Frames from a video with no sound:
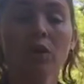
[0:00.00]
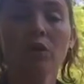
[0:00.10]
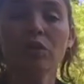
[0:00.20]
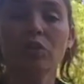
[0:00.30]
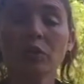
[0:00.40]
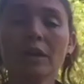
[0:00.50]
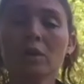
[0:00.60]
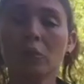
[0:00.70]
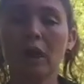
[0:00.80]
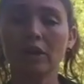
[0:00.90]
Soil
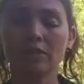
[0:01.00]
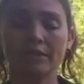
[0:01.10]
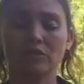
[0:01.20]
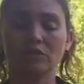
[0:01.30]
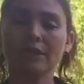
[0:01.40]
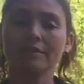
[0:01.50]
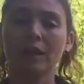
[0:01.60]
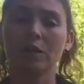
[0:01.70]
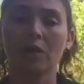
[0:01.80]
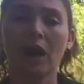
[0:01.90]
and water districts,
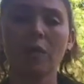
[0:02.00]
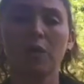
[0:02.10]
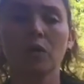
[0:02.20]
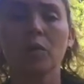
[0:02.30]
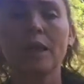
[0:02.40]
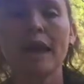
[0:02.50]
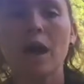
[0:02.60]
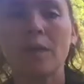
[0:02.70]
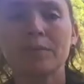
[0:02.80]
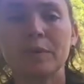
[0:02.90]
like where I work, we
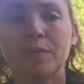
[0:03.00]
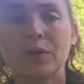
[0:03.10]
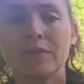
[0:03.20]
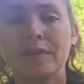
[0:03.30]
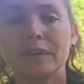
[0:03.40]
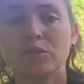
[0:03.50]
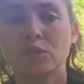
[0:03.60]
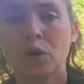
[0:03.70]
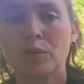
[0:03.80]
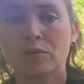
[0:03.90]
help to put these
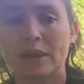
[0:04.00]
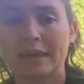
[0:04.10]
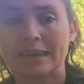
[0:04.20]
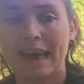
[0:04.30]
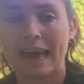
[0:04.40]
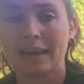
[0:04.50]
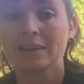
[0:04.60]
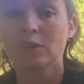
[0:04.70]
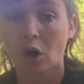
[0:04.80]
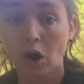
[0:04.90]
storm drain
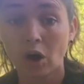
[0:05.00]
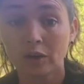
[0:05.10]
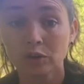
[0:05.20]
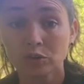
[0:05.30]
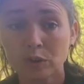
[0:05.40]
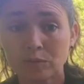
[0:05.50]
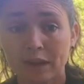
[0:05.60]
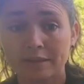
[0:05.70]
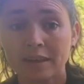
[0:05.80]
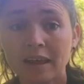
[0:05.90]
tags on our storm drains.